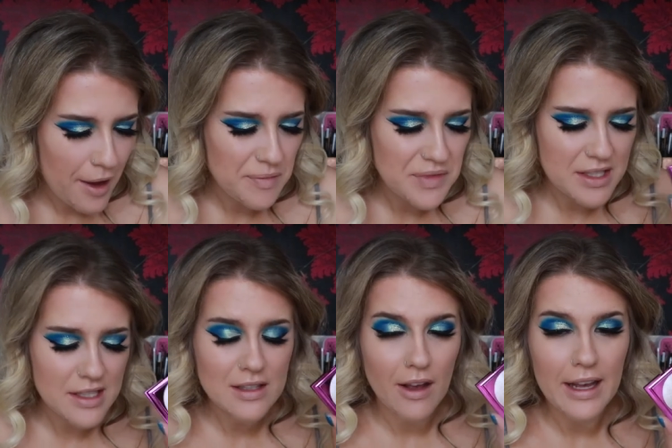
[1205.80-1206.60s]
um, this
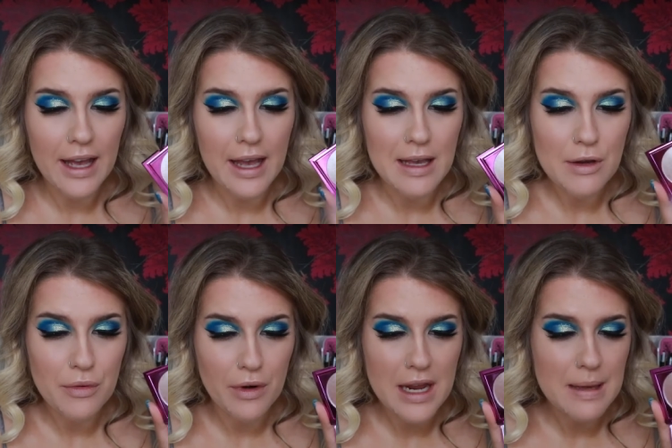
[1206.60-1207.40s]
is like a
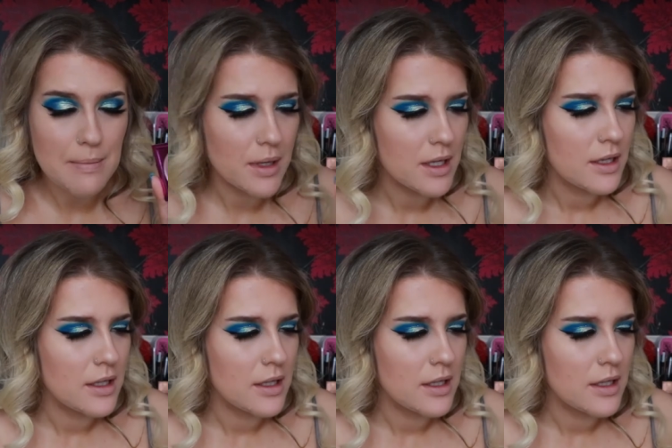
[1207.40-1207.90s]
cream